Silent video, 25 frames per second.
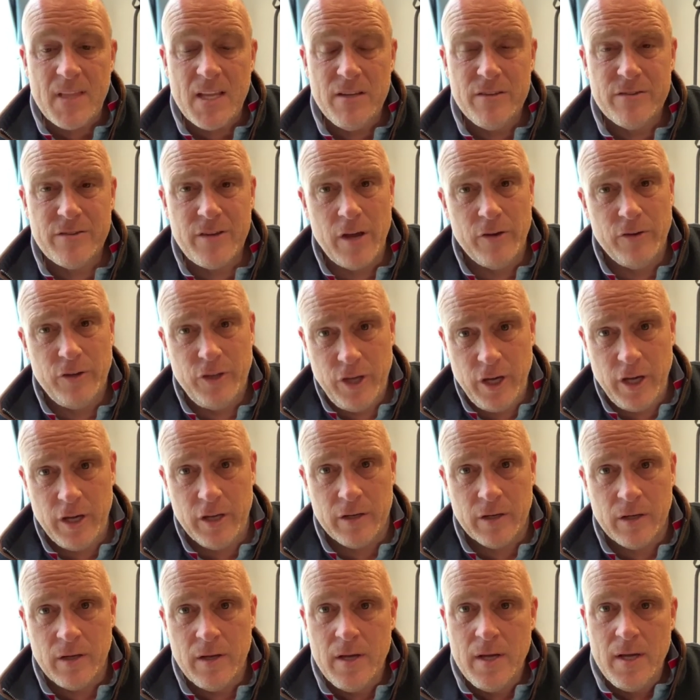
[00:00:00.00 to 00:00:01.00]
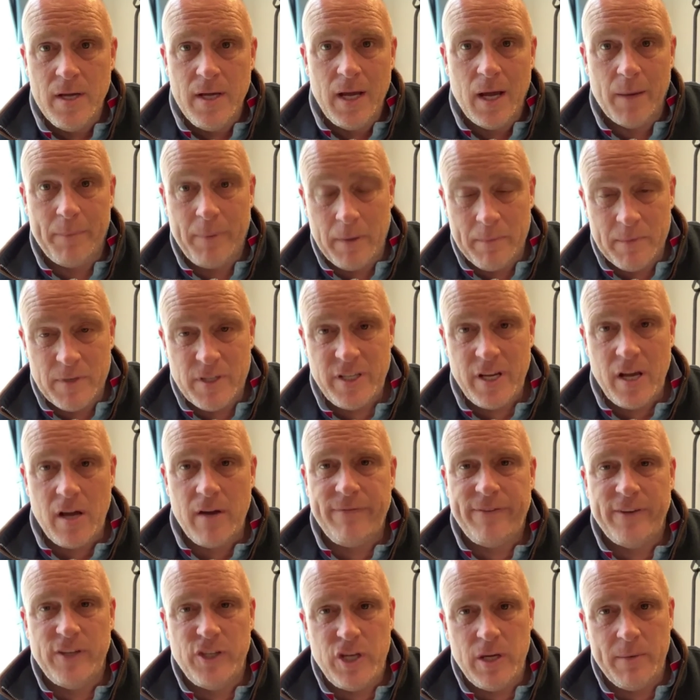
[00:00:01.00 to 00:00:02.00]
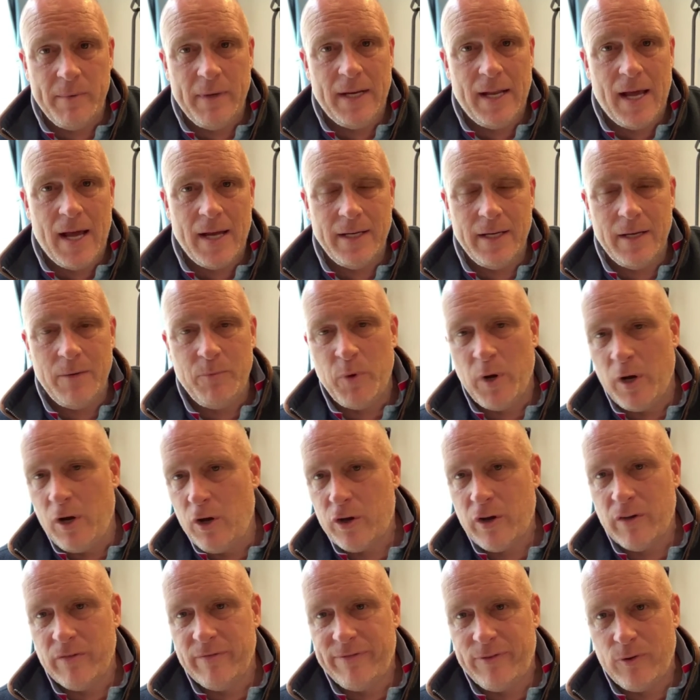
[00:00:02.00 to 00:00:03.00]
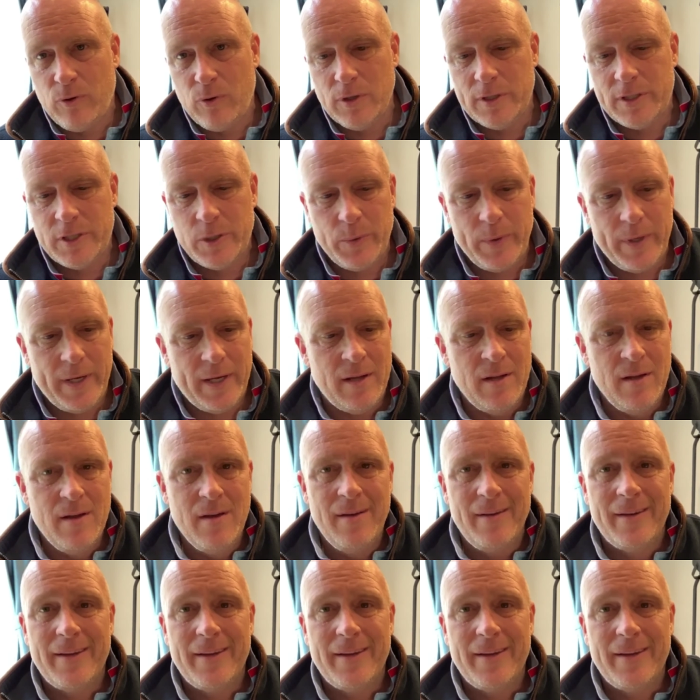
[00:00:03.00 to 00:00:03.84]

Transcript: So good. It'll be myself and Jimmy London. We're looking forward to it.